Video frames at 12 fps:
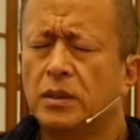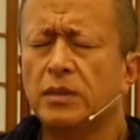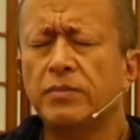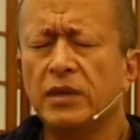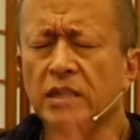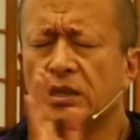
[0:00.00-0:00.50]

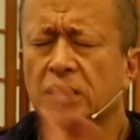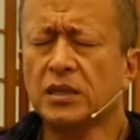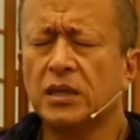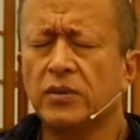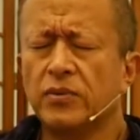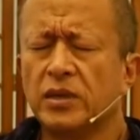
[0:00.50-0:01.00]

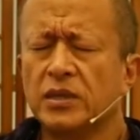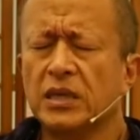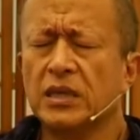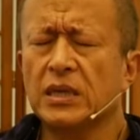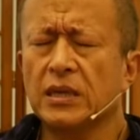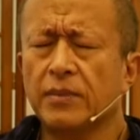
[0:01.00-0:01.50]
immediately we are
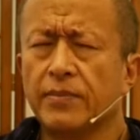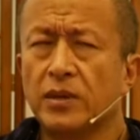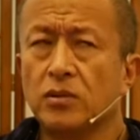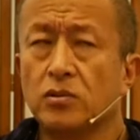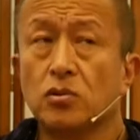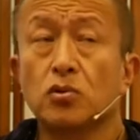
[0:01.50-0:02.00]
thinking
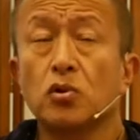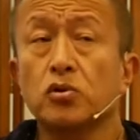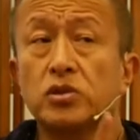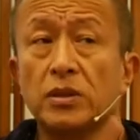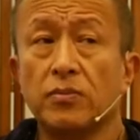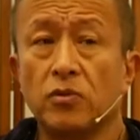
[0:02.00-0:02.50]
about
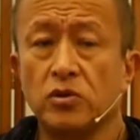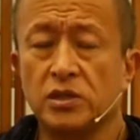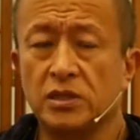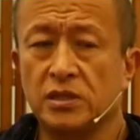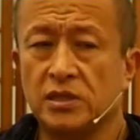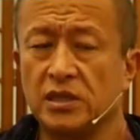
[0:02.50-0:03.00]
gross
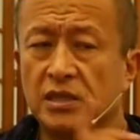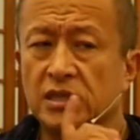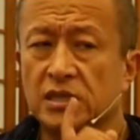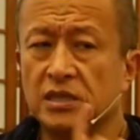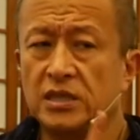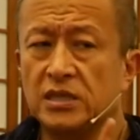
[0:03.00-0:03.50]
emotions such
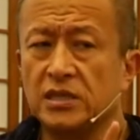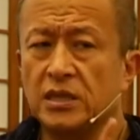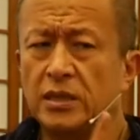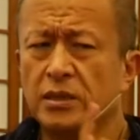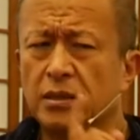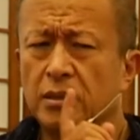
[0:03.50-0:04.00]
as
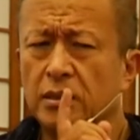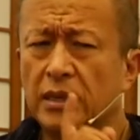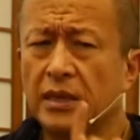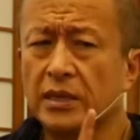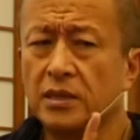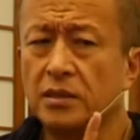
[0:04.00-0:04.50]
desire,
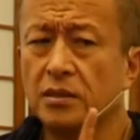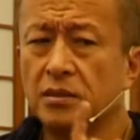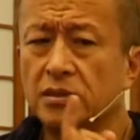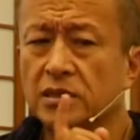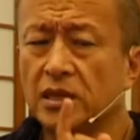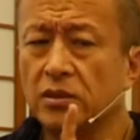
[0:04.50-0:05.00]
anger,
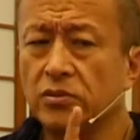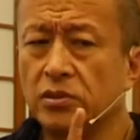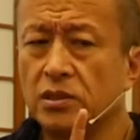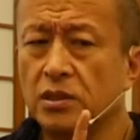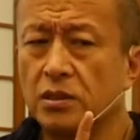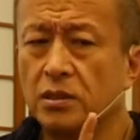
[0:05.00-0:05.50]

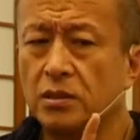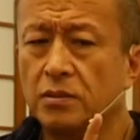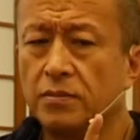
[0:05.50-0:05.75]
jealousy.